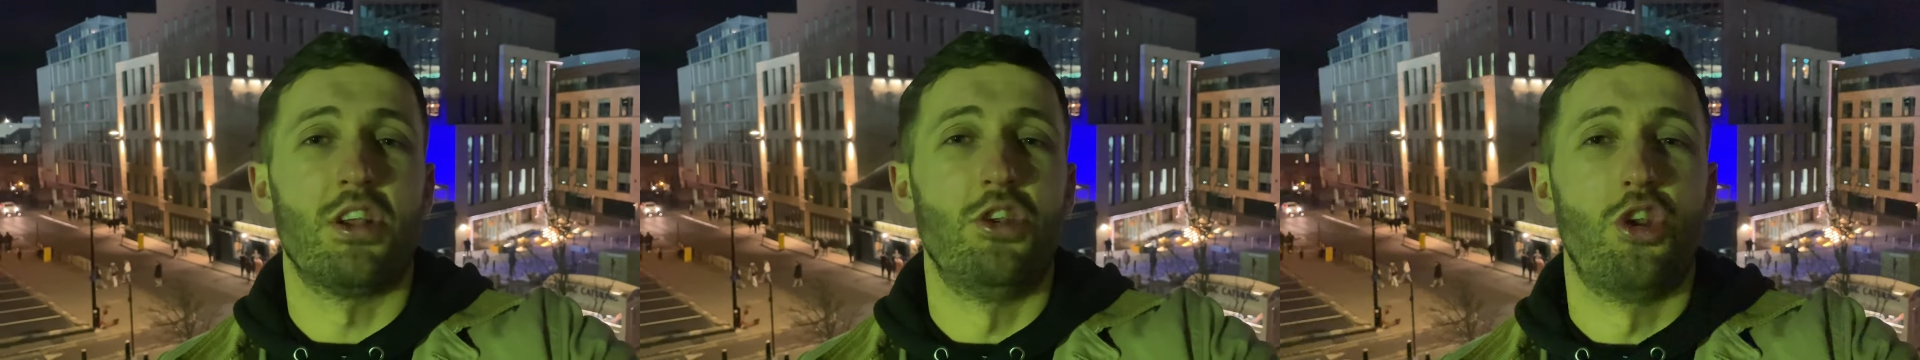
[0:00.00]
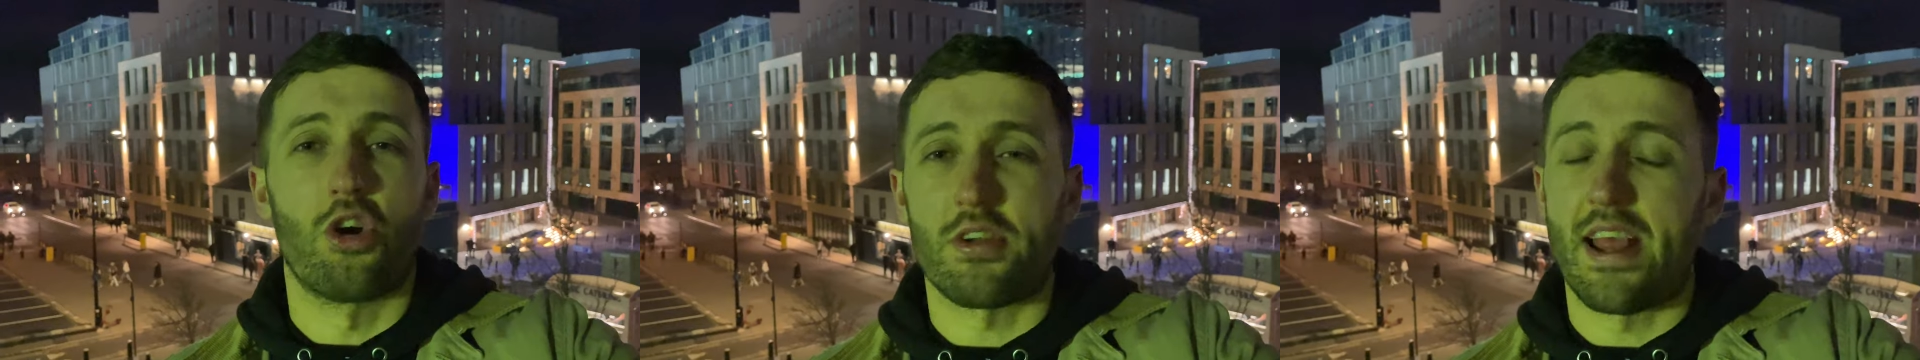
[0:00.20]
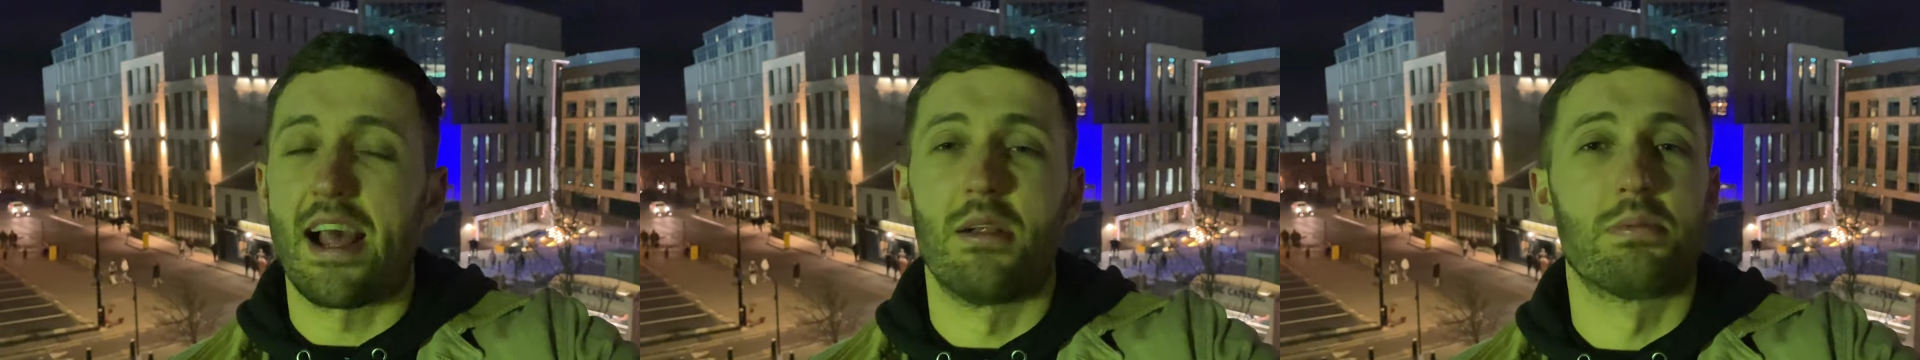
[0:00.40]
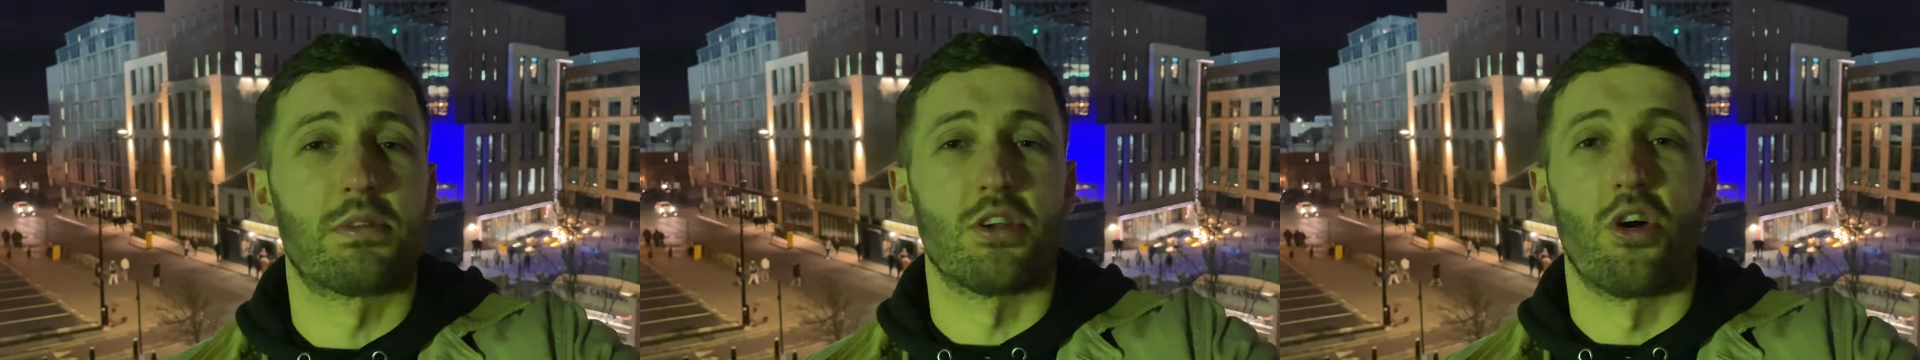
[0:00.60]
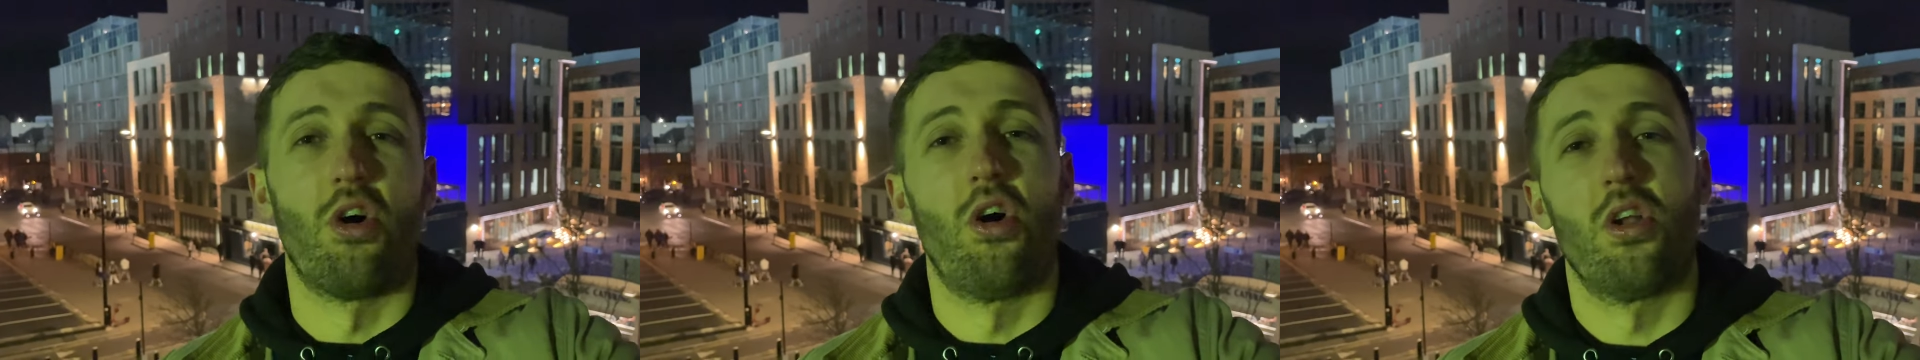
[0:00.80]
Not helped
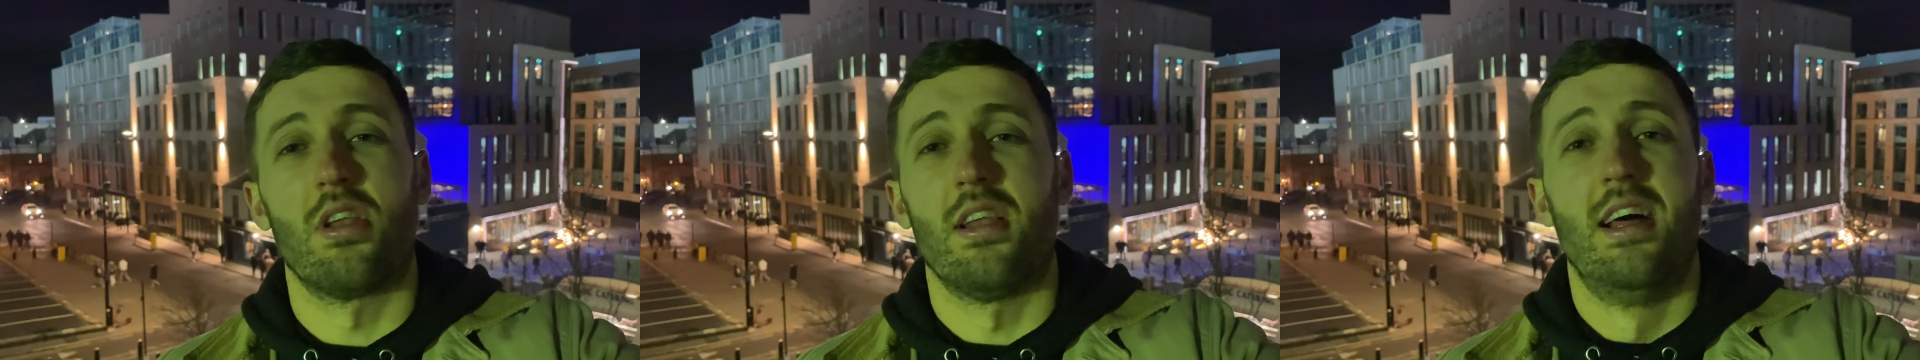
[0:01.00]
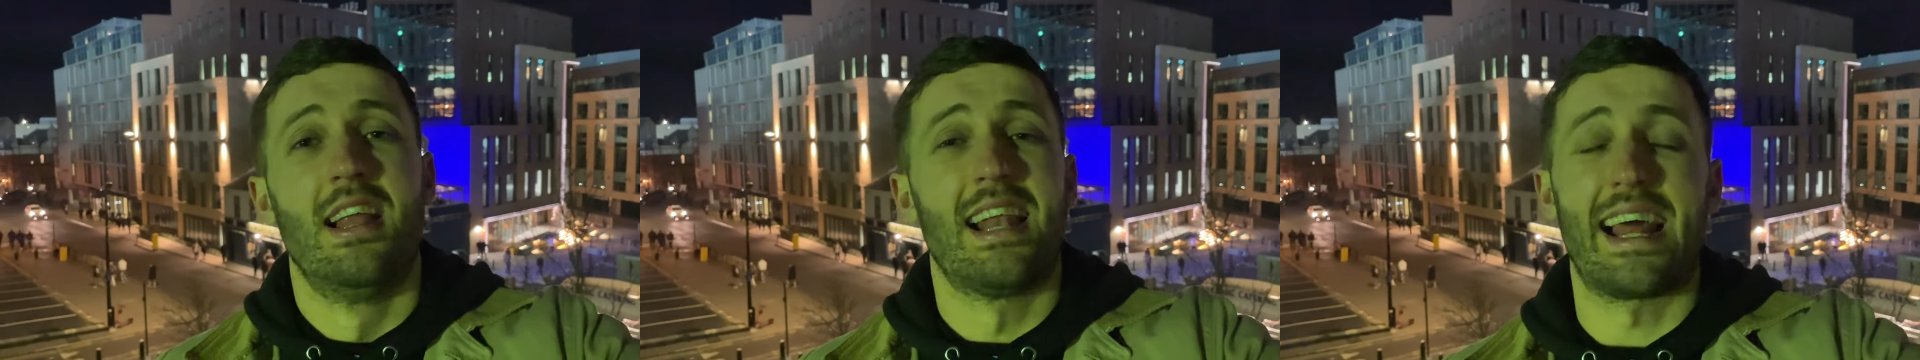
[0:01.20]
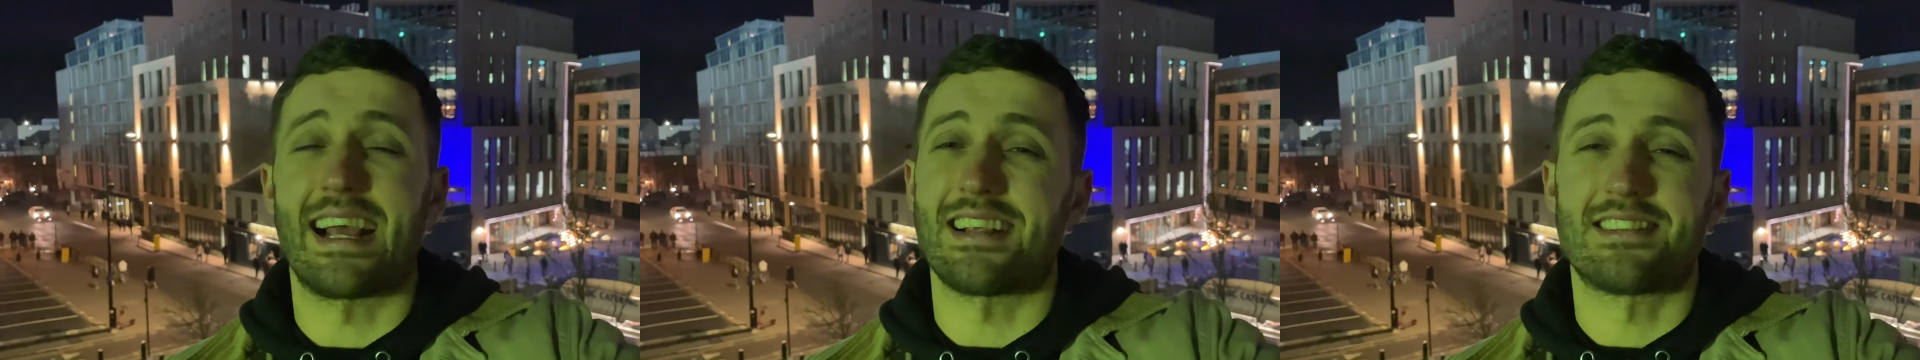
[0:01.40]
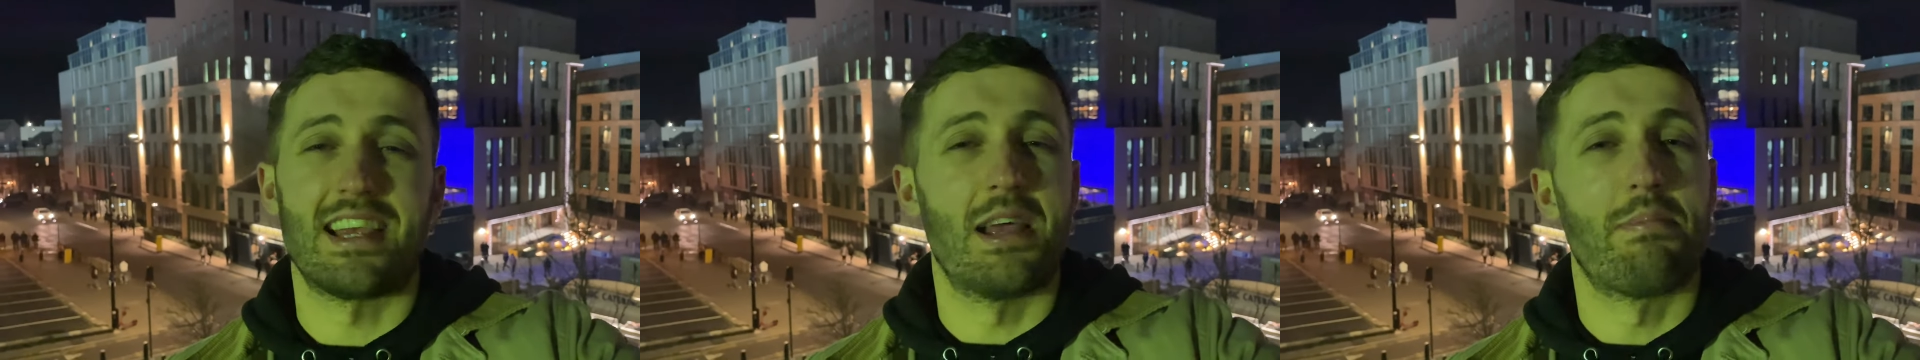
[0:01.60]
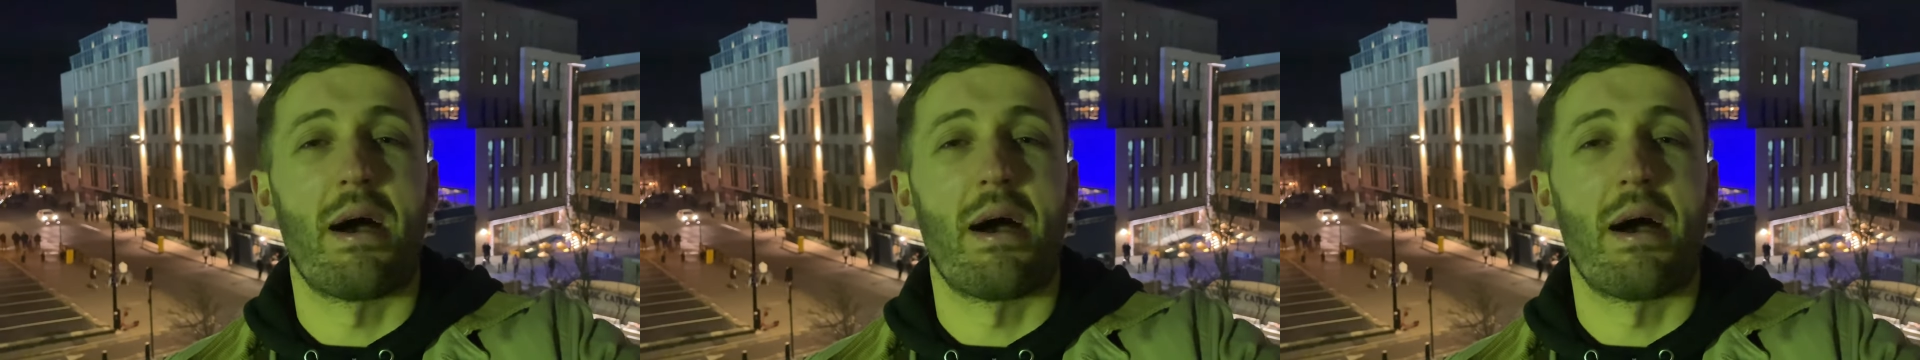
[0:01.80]
at all, like I say,